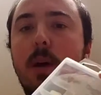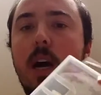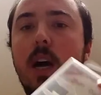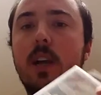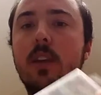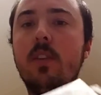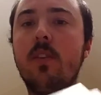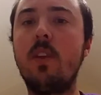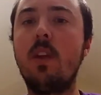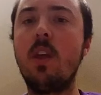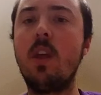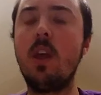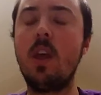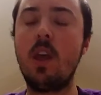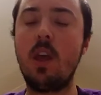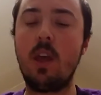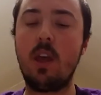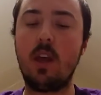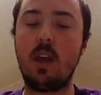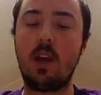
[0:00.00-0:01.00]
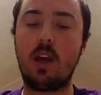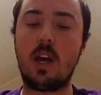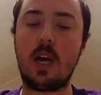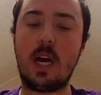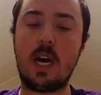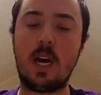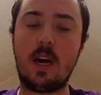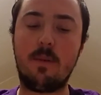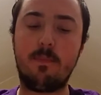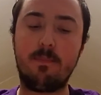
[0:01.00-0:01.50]
box,
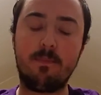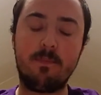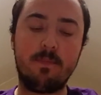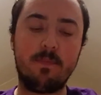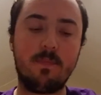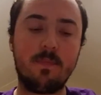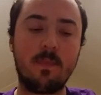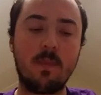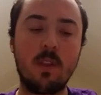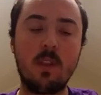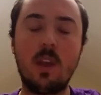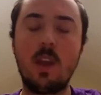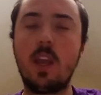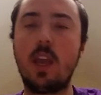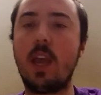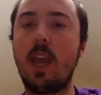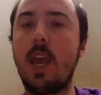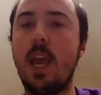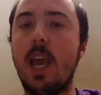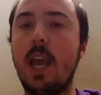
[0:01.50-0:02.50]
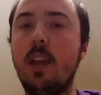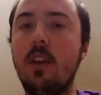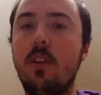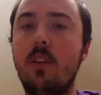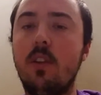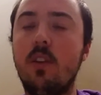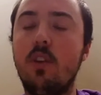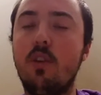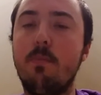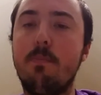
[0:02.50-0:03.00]

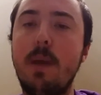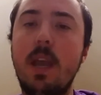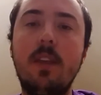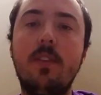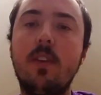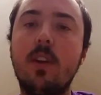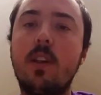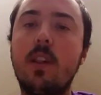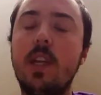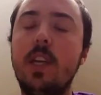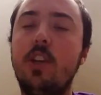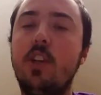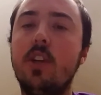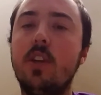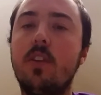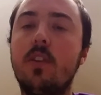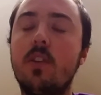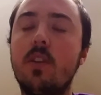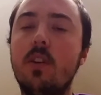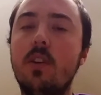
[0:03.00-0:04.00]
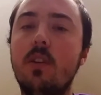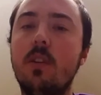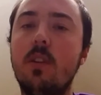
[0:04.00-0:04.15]
and you basically just